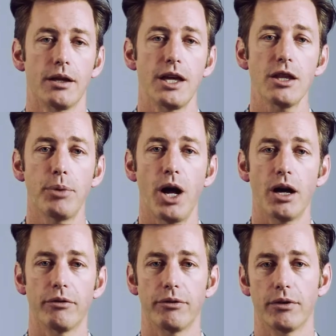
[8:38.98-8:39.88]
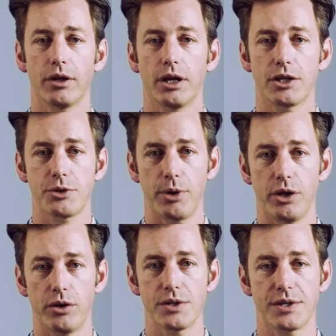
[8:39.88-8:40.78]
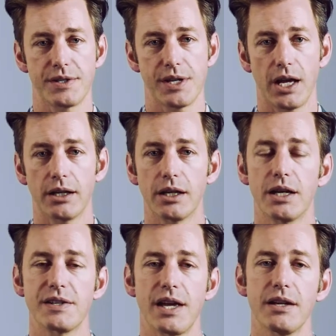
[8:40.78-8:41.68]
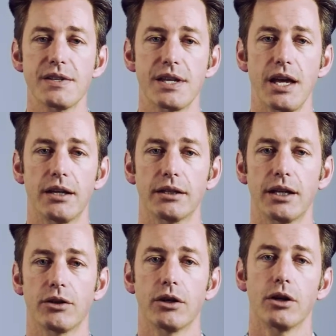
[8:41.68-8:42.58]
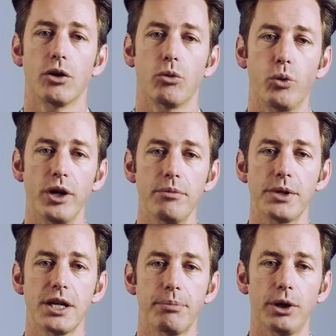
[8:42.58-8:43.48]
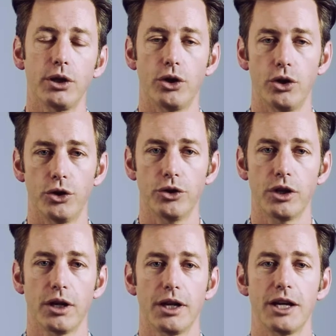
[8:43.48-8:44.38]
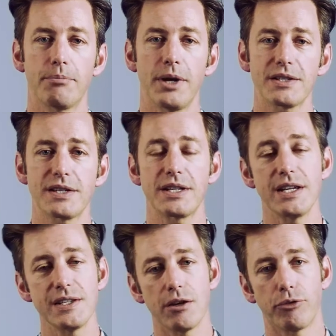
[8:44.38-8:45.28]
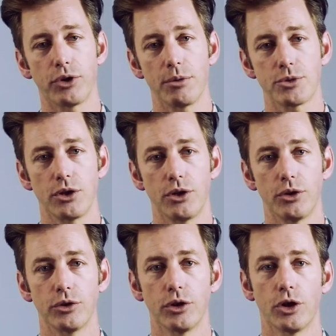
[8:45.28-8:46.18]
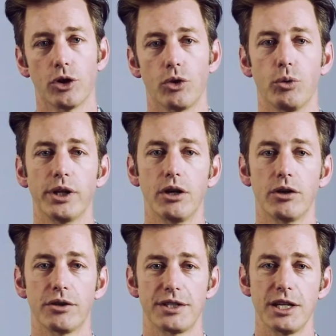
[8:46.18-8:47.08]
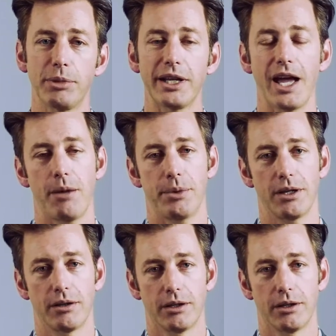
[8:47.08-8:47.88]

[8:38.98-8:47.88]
The other part of experience design is understanding that when people learn, it makes it easier for them to learn when they are deeply happy.